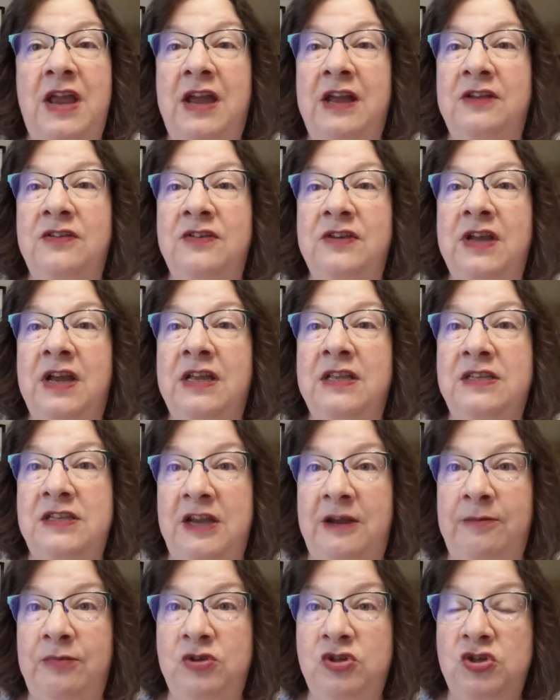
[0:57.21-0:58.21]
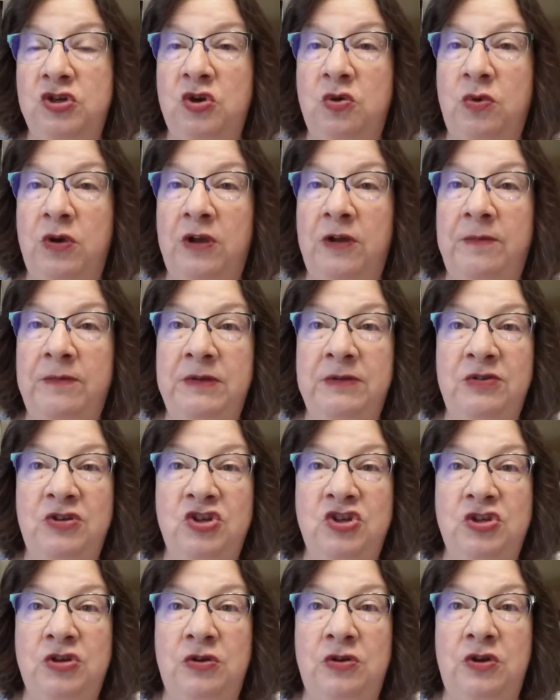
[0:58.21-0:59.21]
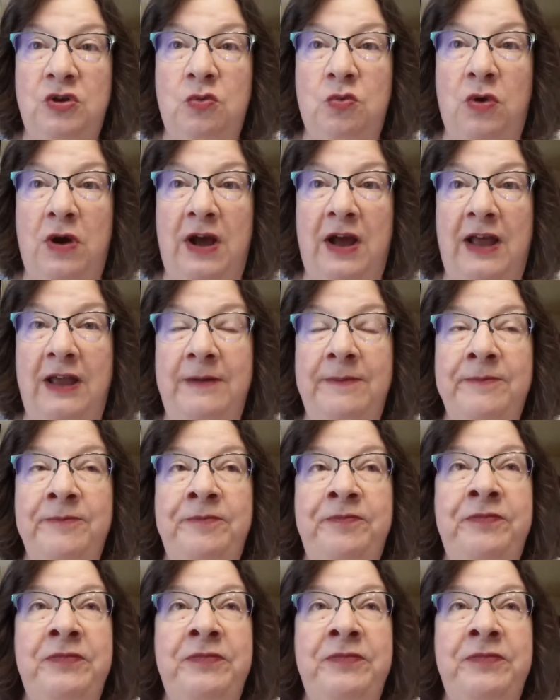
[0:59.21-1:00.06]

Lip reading: hexagon temperature quilt, and I'm going to show you why.